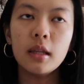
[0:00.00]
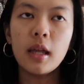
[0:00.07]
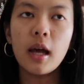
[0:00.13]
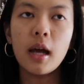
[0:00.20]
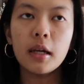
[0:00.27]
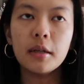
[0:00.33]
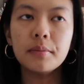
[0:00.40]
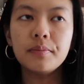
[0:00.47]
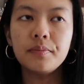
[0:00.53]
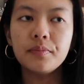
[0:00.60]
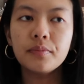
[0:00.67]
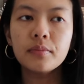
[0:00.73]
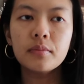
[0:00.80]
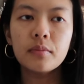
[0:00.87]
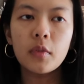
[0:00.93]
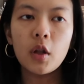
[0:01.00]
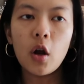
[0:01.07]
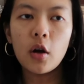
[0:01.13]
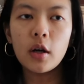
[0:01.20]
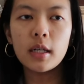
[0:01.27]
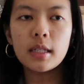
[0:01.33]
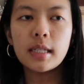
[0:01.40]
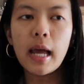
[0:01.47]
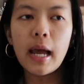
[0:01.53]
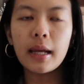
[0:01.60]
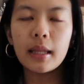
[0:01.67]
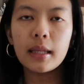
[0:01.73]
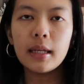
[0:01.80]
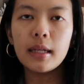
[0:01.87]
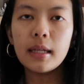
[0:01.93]
that aren't
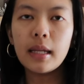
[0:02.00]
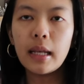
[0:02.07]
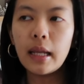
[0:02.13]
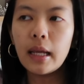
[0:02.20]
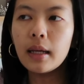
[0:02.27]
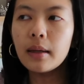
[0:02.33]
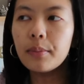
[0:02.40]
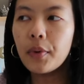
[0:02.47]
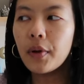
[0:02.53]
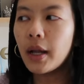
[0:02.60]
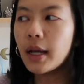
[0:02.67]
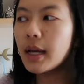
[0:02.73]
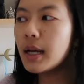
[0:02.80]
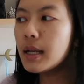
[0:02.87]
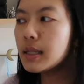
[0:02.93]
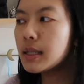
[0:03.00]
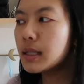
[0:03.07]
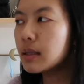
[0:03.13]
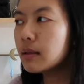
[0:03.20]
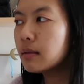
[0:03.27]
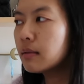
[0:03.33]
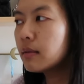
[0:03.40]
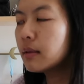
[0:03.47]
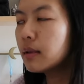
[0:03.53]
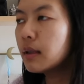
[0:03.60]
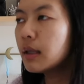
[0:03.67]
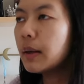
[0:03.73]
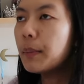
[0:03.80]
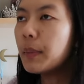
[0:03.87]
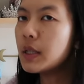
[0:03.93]
exactly knitting, but I guess
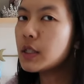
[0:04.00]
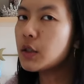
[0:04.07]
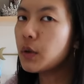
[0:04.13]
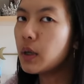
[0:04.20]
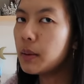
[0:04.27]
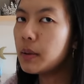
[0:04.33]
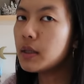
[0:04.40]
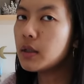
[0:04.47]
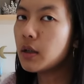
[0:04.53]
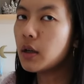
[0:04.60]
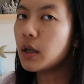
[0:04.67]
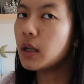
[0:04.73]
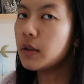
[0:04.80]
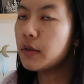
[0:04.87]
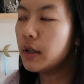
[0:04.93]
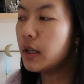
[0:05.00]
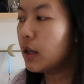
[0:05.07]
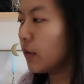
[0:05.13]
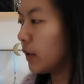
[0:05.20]
my ceramics are kind of knitting